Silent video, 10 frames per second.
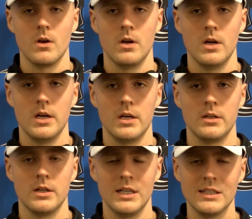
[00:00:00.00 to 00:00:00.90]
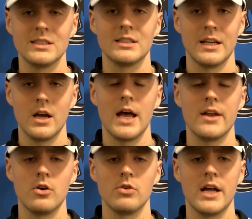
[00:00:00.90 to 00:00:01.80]
and that's it. And I
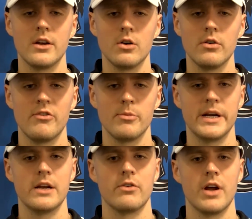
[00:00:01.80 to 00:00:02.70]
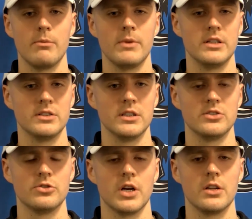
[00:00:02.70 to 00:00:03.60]
know everybody around me is
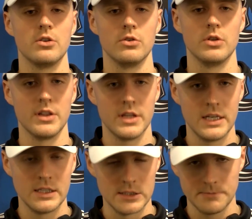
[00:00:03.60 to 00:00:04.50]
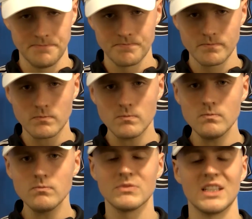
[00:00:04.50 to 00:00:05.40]
trying to do the thing that's
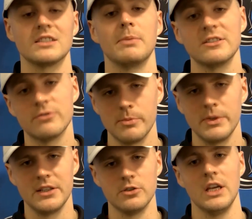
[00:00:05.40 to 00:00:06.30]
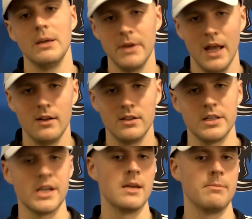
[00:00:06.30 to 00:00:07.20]
best for me to keep me healthy,
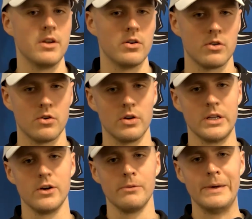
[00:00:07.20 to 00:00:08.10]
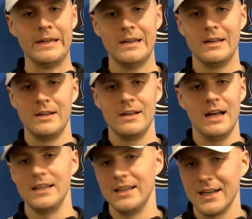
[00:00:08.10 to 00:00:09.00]
to keep me on the court. You know? But
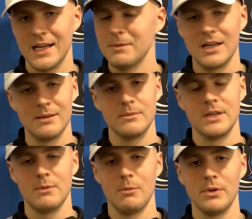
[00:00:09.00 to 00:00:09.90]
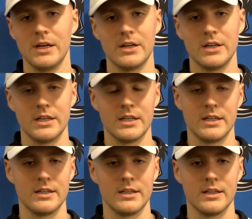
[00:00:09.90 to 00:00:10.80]
at the end, I'm a player, and
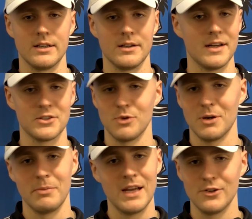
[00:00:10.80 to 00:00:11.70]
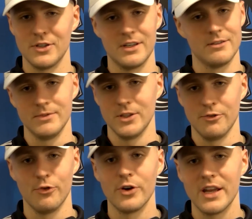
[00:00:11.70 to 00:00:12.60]
I just want to be out there, you know,
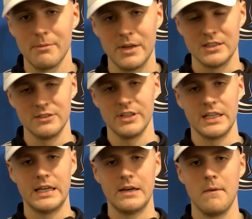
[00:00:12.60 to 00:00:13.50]
48 minutes if I can.